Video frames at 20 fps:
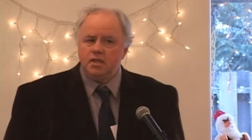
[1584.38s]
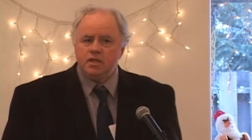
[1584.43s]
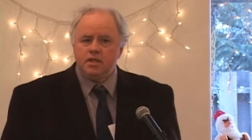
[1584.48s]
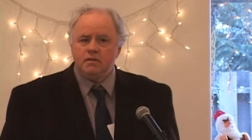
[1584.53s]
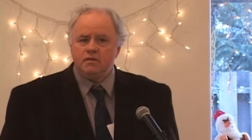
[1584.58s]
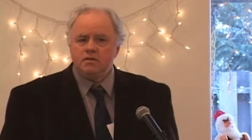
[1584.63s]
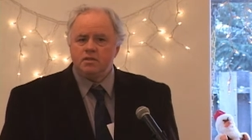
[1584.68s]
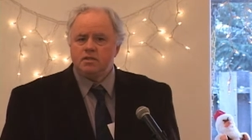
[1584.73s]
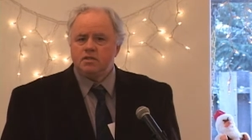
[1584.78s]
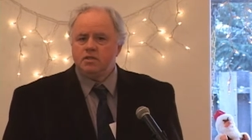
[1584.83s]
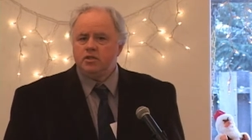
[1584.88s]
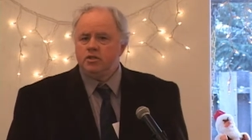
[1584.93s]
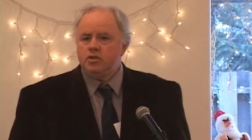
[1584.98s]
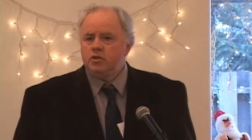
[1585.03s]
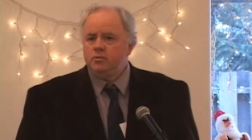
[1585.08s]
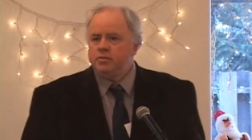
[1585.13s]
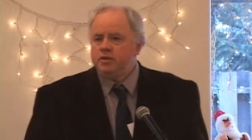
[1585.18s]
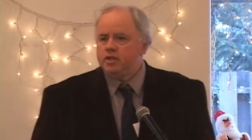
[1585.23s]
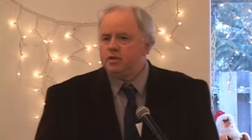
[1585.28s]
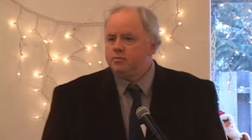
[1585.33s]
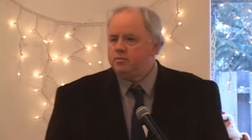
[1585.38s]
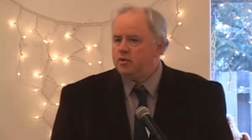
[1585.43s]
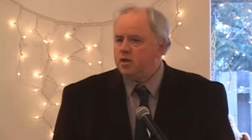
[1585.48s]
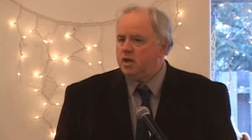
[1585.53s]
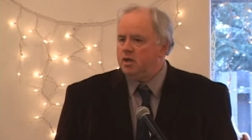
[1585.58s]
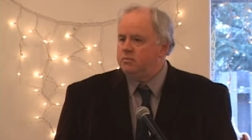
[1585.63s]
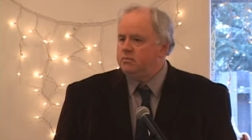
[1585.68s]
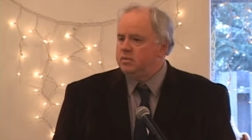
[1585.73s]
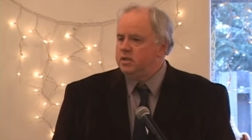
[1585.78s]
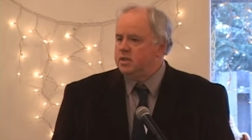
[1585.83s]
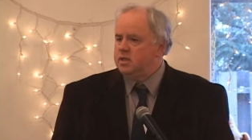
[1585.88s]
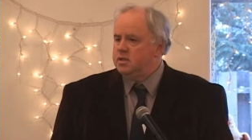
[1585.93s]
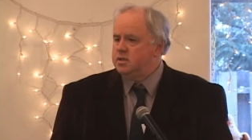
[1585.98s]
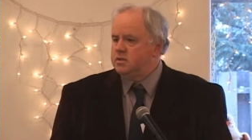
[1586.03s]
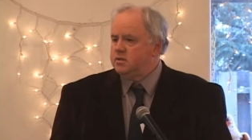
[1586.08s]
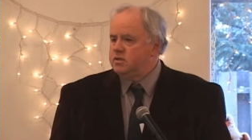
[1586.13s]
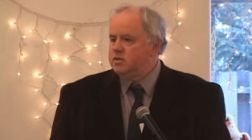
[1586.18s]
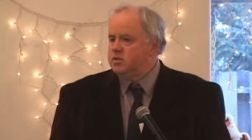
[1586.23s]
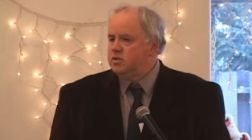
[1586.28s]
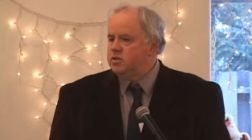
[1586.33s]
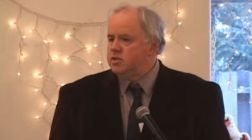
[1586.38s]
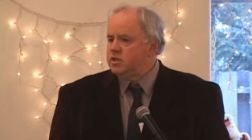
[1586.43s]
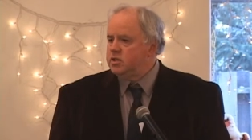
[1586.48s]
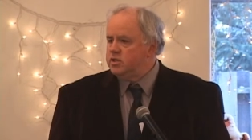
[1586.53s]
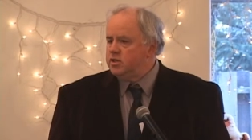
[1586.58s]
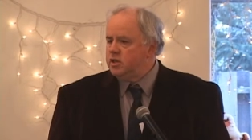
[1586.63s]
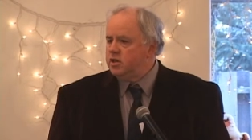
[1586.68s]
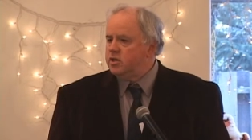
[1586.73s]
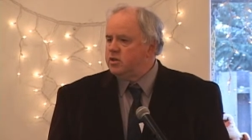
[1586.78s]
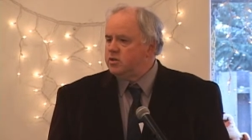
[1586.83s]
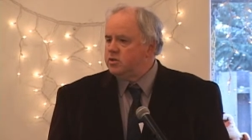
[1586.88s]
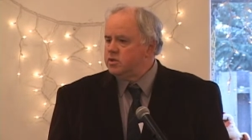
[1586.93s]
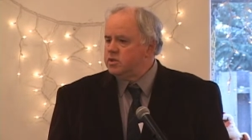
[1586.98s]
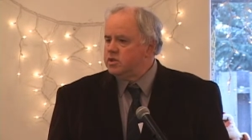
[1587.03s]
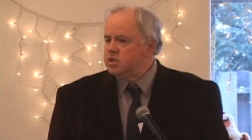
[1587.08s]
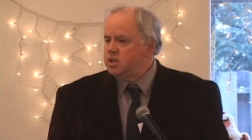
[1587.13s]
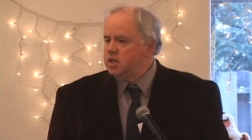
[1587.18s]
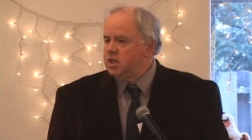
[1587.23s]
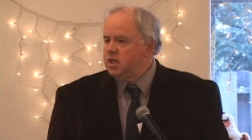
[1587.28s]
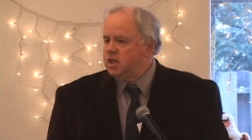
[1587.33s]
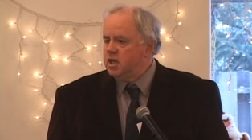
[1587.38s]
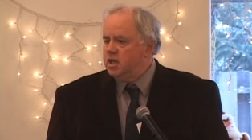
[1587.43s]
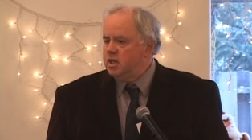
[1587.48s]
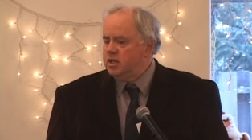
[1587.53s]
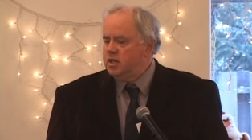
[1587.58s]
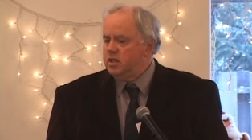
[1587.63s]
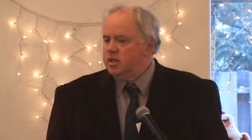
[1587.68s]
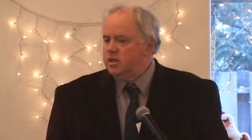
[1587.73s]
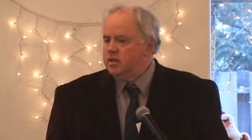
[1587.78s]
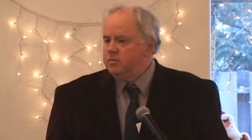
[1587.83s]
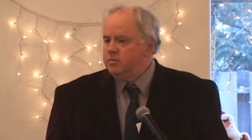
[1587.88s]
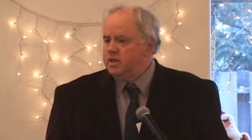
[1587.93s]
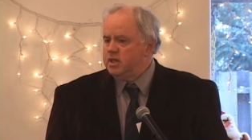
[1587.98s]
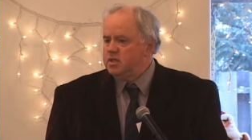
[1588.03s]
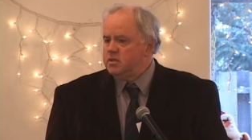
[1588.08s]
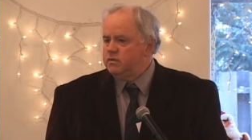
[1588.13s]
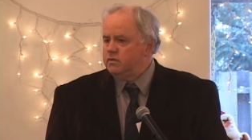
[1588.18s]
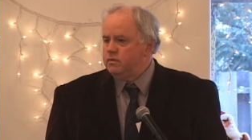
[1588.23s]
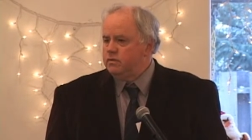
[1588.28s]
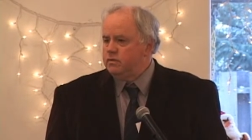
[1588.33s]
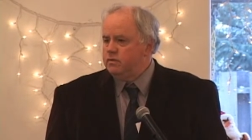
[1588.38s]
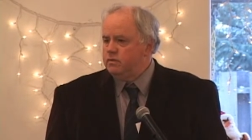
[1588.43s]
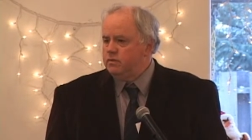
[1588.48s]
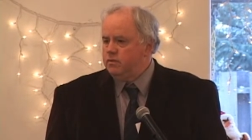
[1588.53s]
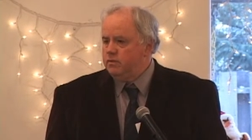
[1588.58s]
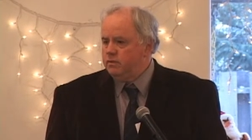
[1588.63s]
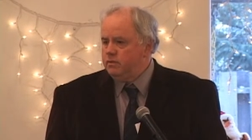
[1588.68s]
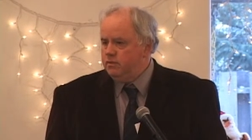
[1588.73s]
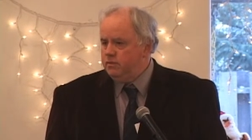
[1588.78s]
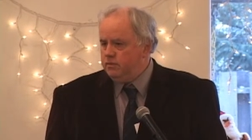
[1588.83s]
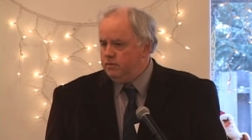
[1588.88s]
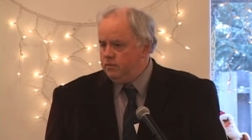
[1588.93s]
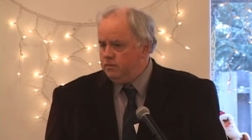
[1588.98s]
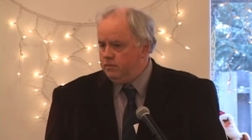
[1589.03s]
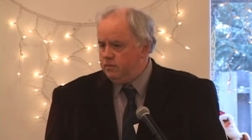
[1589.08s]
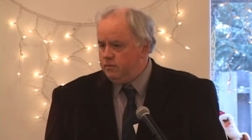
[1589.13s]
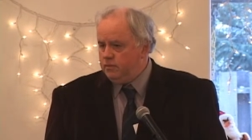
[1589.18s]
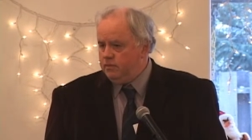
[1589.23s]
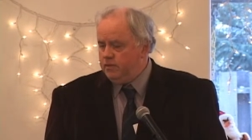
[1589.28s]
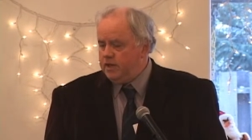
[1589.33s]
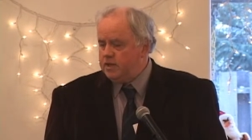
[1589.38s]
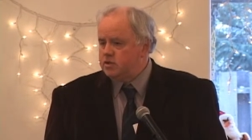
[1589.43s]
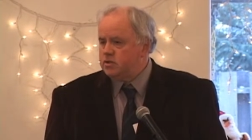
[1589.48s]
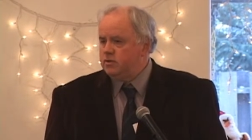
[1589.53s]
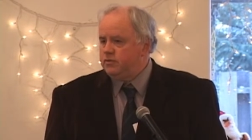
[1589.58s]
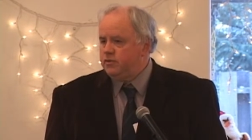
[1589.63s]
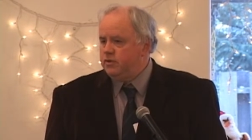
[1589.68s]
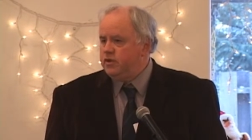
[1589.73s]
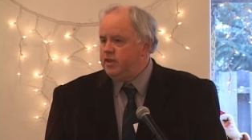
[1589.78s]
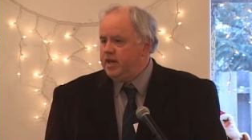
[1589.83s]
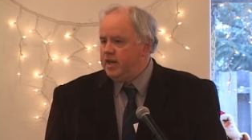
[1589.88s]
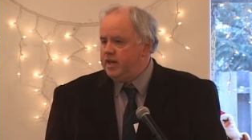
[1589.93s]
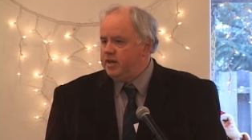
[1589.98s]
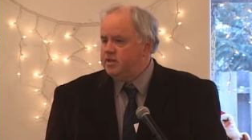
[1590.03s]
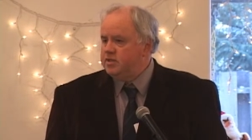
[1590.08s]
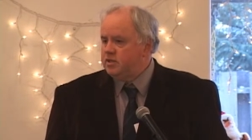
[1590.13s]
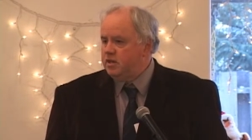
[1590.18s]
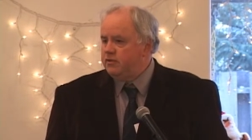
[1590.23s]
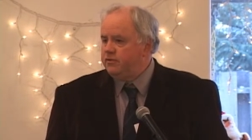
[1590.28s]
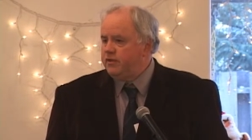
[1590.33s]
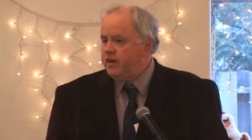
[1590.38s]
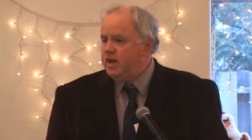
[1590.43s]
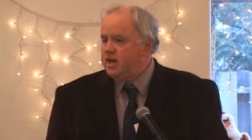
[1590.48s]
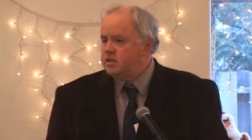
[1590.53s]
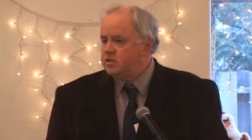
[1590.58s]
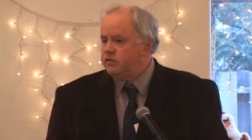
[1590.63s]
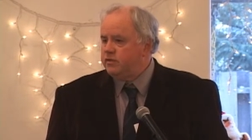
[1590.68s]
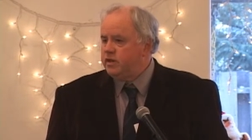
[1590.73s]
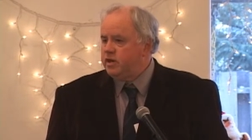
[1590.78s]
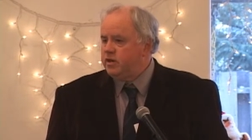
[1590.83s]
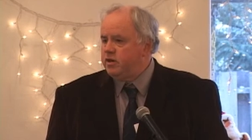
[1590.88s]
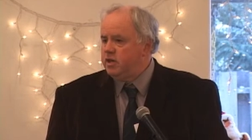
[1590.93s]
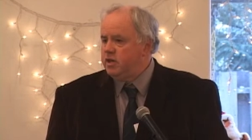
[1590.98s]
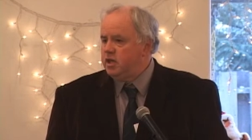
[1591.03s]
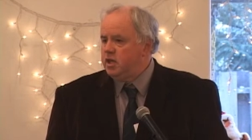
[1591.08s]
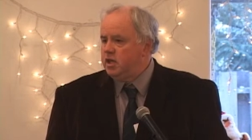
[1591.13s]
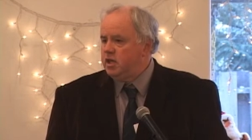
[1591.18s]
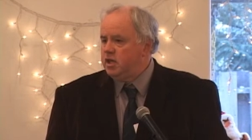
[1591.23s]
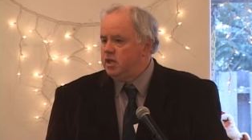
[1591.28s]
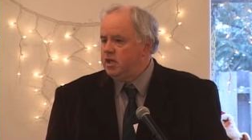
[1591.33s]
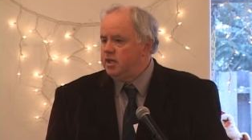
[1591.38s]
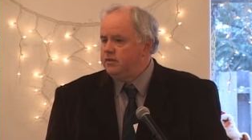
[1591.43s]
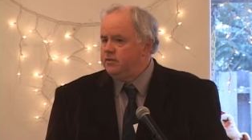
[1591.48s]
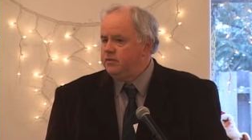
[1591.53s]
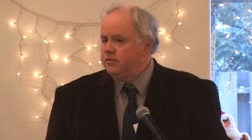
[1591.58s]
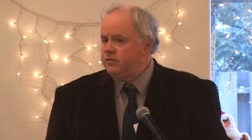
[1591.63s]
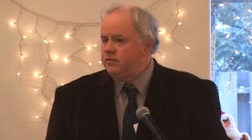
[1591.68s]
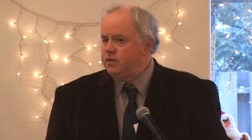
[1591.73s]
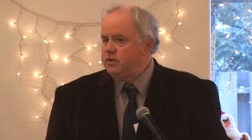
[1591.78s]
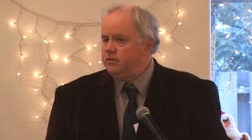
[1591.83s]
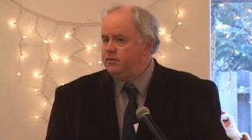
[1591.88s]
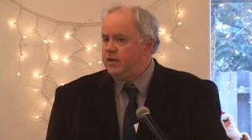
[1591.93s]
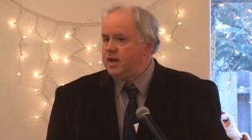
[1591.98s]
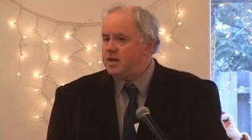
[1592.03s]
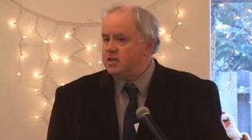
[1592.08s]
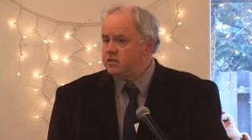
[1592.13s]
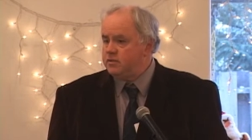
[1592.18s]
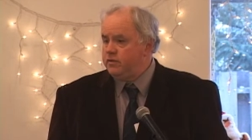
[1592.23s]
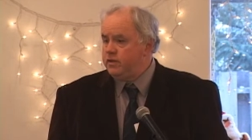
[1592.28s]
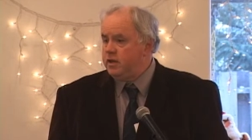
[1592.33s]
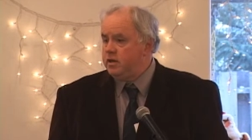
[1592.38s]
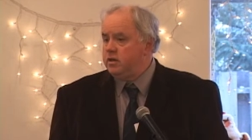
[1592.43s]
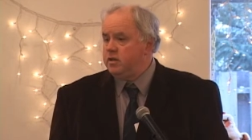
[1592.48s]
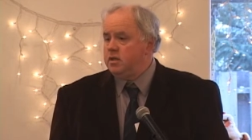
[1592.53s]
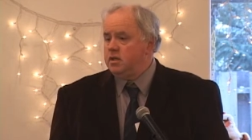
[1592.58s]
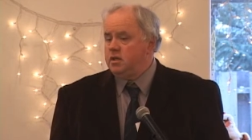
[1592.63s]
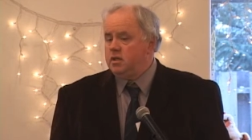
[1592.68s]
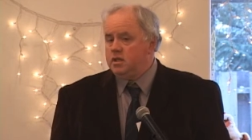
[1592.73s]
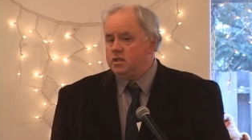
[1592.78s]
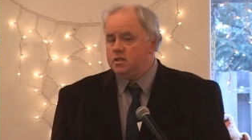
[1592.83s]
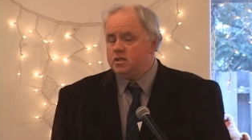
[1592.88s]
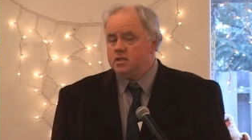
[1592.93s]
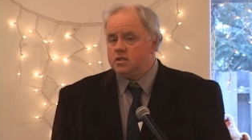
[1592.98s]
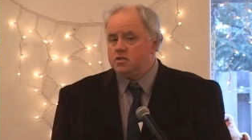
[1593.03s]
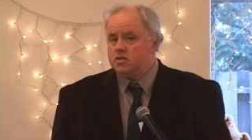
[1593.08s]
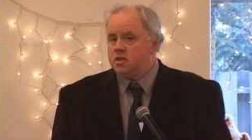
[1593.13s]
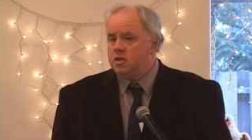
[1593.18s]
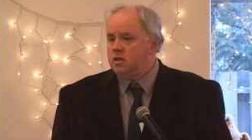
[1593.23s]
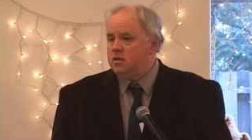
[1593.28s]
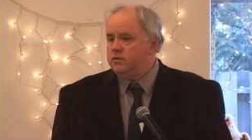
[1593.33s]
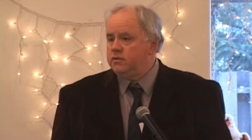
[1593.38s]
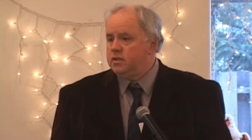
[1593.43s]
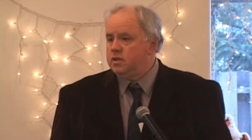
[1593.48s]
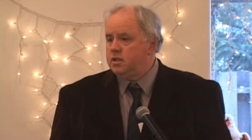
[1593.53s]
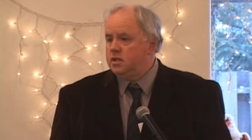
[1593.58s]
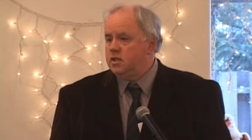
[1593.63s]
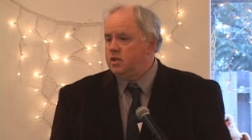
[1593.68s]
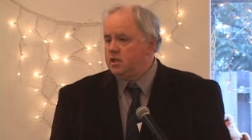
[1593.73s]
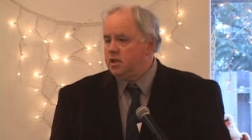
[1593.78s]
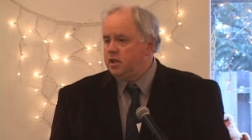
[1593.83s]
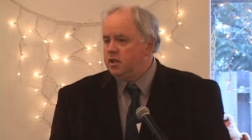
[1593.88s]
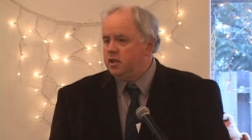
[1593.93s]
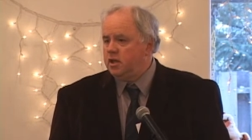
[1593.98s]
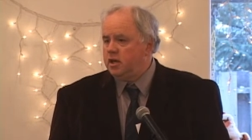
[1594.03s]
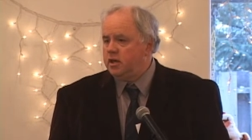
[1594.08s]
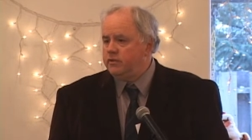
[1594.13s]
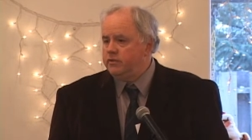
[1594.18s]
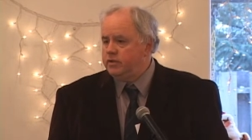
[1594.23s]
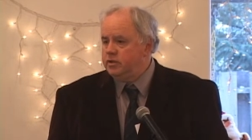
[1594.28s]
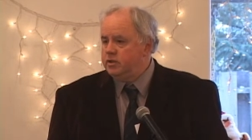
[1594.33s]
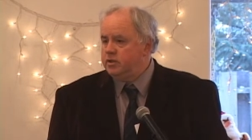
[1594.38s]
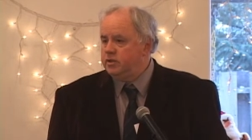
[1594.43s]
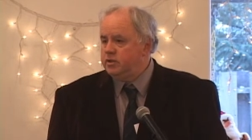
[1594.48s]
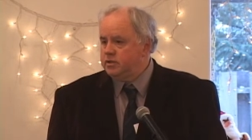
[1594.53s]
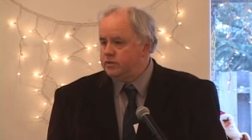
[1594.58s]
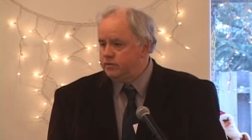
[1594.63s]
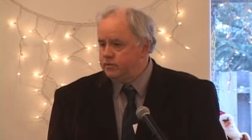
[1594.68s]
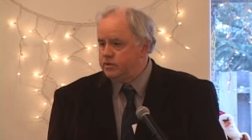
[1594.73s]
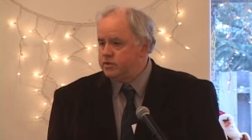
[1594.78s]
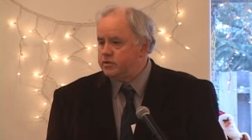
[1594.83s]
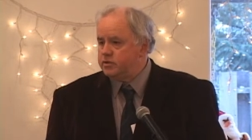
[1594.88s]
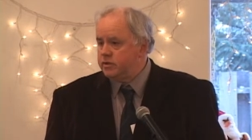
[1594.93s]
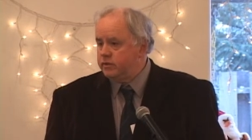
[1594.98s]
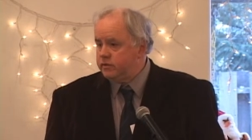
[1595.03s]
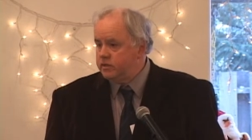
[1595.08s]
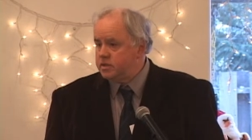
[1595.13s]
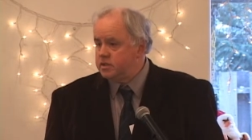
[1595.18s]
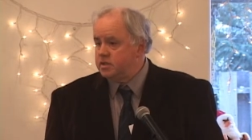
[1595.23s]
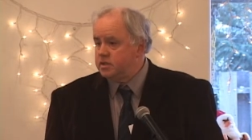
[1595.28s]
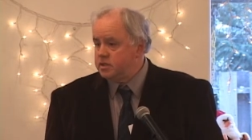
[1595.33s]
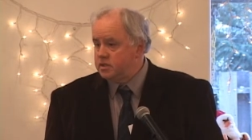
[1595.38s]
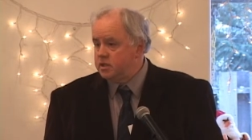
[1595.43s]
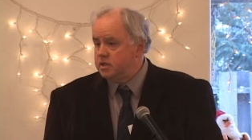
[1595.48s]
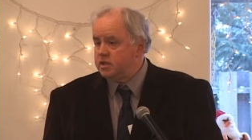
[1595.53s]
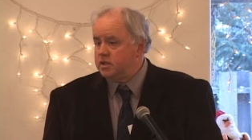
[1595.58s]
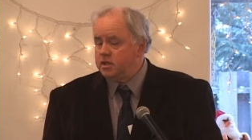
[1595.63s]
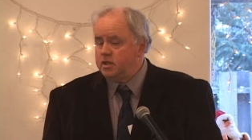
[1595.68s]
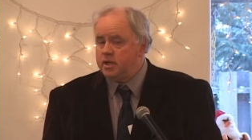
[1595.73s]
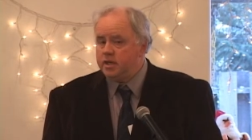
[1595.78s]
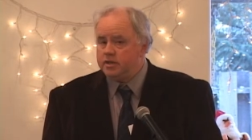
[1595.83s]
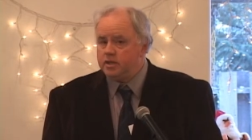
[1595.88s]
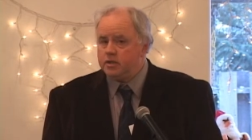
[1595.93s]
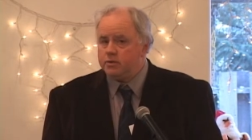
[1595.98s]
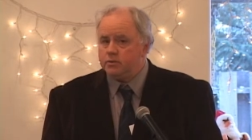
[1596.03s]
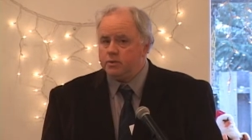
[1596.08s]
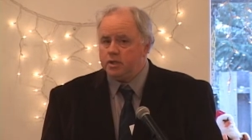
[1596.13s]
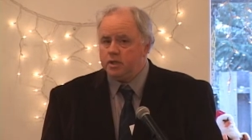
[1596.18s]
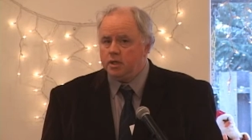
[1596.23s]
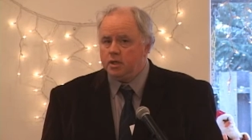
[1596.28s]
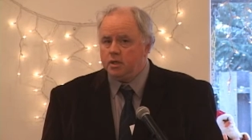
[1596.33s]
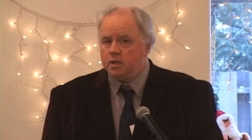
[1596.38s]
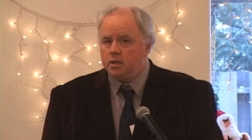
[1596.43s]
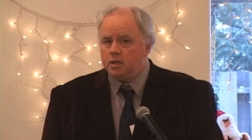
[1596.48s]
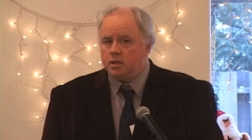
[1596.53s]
gives us a little bit of problem because of Sergius Narrows. The, the best vessel for that is our fast ferry. The fast ferry solved a, a lot of ills for service to Sitka, and I think we,